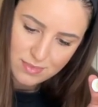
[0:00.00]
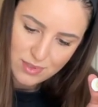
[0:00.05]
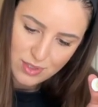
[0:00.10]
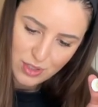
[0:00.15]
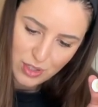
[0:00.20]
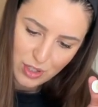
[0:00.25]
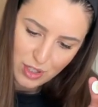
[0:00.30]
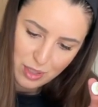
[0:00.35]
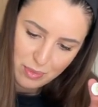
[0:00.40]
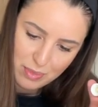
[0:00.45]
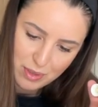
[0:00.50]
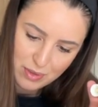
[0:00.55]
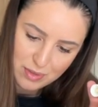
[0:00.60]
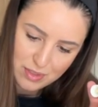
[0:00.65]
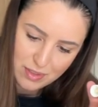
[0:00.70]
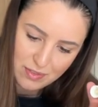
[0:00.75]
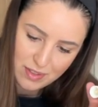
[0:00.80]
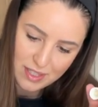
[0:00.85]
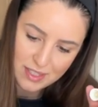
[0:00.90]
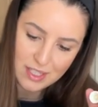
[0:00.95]
30 mils
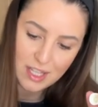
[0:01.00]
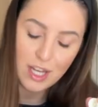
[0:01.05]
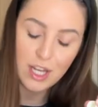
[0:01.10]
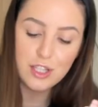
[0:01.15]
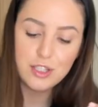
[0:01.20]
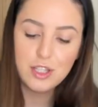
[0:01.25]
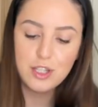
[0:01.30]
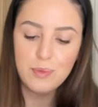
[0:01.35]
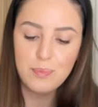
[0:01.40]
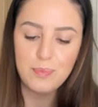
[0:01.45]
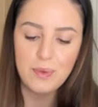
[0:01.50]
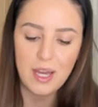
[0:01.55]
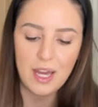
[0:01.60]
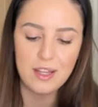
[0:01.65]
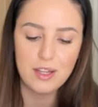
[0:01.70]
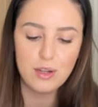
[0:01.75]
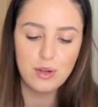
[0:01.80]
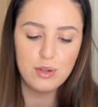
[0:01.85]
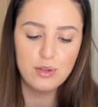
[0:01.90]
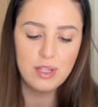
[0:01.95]
of this. So the, yeah,
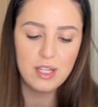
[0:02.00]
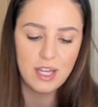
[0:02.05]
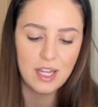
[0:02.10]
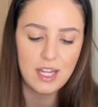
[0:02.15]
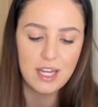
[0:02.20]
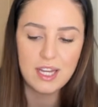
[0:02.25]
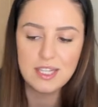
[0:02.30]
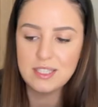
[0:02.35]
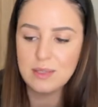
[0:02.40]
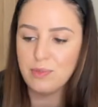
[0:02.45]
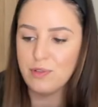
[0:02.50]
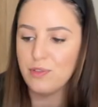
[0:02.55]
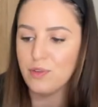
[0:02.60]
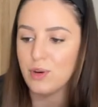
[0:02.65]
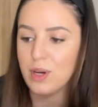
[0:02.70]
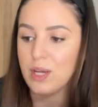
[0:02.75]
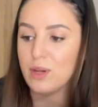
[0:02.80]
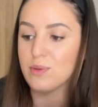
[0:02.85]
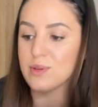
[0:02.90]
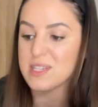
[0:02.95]
the good thing, like I said before,
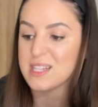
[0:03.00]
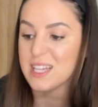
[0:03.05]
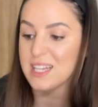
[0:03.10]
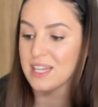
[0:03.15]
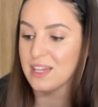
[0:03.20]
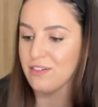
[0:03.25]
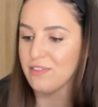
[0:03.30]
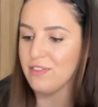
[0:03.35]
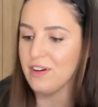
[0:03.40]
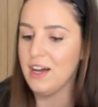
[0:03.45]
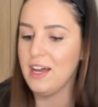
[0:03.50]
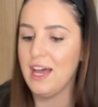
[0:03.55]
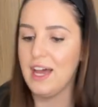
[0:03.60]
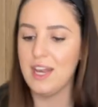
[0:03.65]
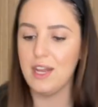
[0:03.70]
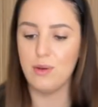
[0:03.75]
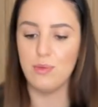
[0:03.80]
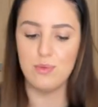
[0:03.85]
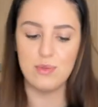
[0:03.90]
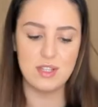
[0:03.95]
it will solidify and
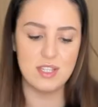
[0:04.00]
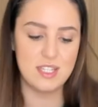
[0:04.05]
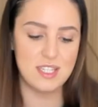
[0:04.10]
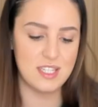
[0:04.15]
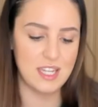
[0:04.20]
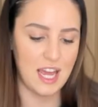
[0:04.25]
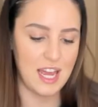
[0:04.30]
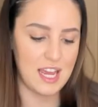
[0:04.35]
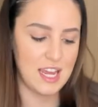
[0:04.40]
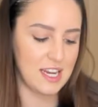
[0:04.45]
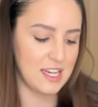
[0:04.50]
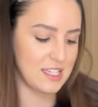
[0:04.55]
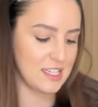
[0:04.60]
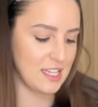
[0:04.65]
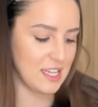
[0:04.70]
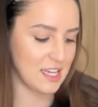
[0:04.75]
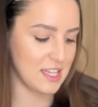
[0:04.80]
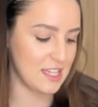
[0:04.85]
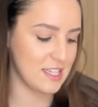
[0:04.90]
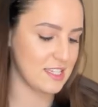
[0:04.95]
it will stay into
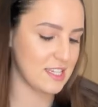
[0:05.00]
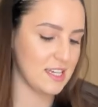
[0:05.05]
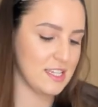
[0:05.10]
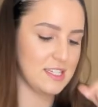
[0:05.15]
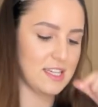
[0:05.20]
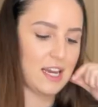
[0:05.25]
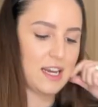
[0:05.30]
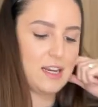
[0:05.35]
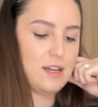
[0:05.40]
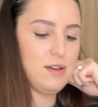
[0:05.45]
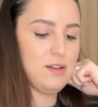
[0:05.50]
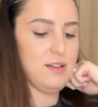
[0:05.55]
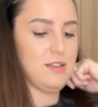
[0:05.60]
like this container.